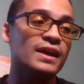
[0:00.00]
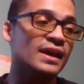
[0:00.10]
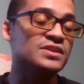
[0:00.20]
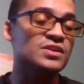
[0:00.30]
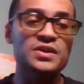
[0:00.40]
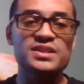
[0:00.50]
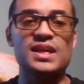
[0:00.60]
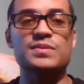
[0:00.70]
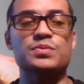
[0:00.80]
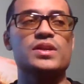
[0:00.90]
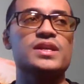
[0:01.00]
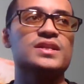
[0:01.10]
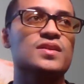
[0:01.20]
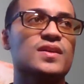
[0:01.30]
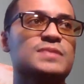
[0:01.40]
as long as he keeps winning,
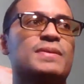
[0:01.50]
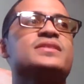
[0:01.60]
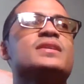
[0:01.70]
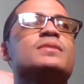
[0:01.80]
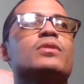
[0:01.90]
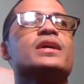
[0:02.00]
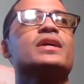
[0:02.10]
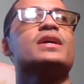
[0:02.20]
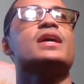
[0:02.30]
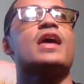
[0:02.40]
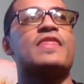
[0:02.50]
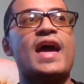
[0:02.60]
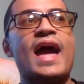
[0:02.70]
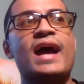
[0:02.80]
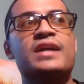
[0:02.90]
as long as Spence keep winning,
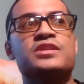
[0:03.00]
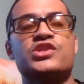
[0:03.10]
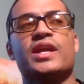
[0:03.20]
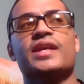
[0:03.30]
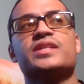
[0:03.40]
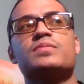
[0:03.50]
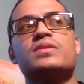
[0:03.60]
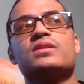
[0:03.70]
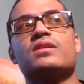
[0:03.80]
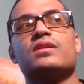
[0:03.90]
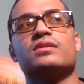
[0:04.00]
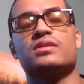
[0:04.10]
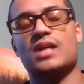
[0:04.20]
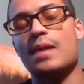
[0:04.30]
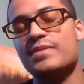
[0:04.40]
that has a chance to be the the
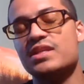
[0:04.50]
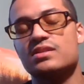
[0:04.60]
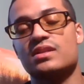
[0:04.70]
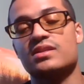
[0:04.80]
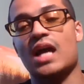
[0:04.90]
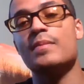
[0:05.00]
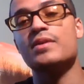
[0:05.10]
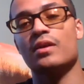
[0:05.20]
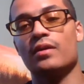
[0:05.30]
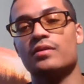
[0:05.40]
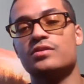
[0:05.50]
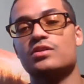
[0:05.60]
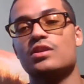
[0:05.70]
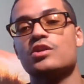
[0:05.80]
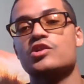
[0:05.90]
Tommy the Tommy Hearns
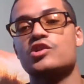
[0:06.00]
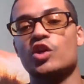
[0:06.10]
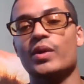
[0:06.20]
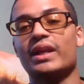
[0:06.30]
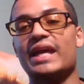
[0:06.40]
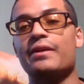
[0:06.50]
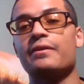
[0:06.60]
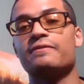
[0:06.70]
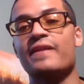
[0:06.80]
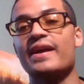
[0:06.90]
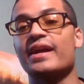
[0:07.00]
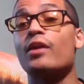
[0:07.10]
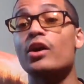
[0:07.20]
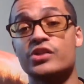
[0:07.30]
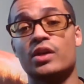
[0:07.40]
Sugar Ray Leonard fight of
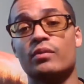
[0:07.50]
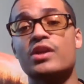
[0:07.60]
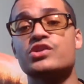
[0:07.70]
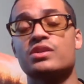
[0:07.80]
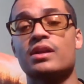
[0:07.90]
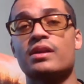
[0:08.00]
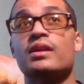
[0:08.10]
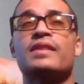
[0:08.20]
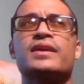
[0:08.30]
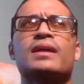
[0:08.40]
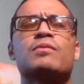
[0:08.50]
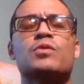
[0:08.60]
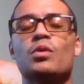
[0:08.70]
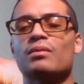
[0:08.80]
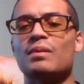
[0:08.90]
our generation. And I think I'm
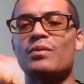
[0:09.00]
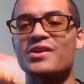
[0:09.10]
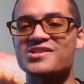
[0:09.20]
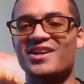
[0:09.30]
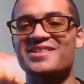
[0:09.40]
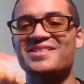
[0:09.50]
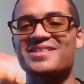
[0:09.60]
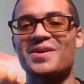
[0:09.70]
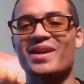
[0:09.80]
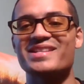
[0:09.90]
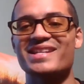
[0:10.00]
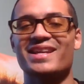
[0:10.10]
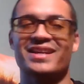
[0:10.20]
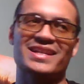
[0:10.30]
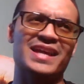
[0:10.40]
quoting my boy Sean Zatell when I say
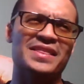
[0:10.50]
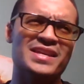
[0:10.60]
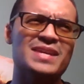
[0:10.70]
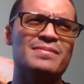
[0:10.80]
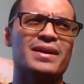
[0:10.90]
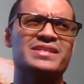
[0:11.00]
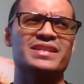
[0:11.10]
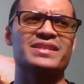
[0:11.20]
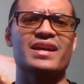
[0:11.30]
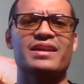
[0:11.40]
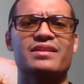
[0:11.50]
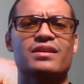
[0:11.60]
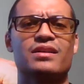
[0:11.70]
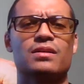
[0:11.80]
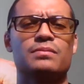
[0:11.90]
that, because I, I think he might have said that,
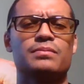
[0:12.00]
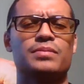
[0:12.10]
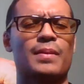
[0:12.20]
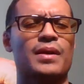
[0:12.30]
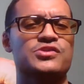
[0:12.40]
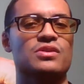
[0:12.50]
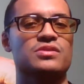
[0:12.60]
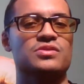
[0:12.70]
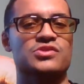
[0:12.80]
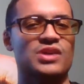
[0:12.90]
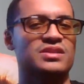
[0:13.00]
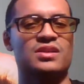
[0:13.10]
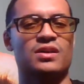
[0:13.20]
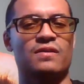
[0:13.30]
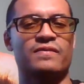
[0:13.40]
um, but I'm not sure. So Sean
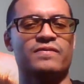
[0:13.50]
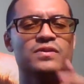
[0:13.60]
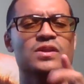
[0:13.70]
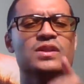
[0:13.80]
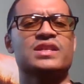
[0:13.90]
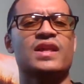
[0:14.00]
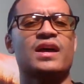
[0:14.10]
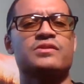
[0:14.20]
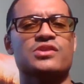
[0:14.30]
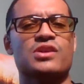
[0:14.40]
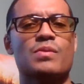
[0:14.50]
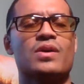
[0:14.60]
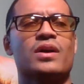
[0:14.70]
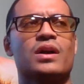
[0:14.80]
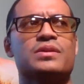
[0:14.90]
Zatell, if you did say that, Sean, when we
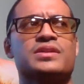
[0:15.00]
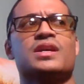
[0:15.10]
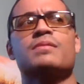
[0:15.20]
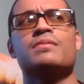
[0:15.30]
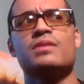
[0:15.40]
hung out one time,